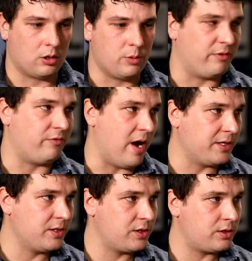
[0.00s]
group of
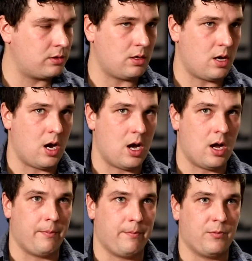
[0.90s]
friends
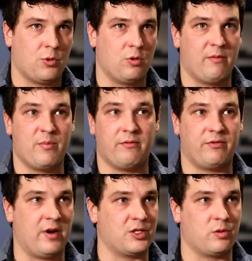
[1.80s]
who I've been
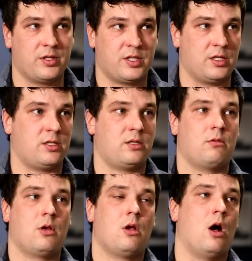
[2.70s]
friends with since
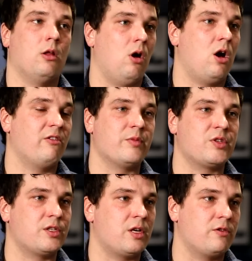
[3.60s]

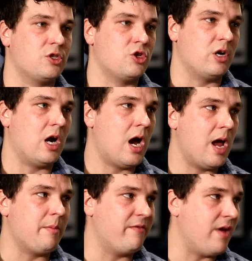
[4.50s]
I was in junior
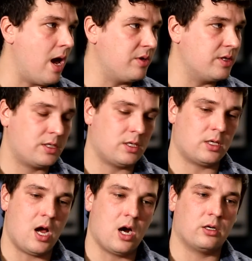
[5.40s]
high. My family's
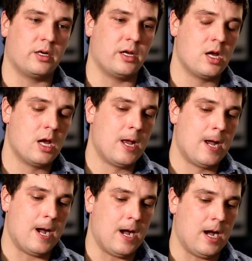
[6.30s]
in Calgary,
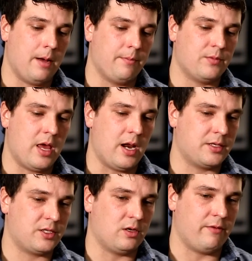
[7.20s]
and I
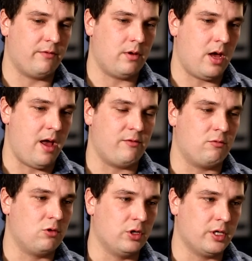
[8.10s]
have a
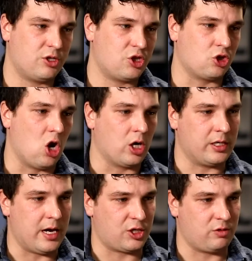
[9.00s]
really strong
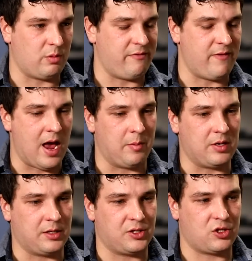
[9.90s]
connection with my
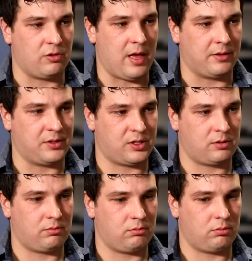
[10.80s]
family, and so
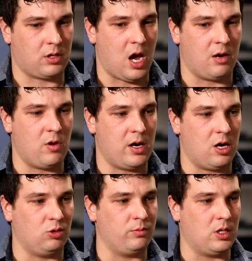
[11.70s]
that's kind of what
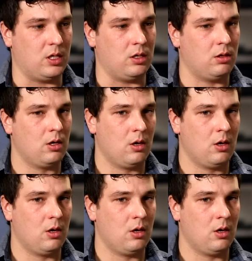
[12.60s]
helped me.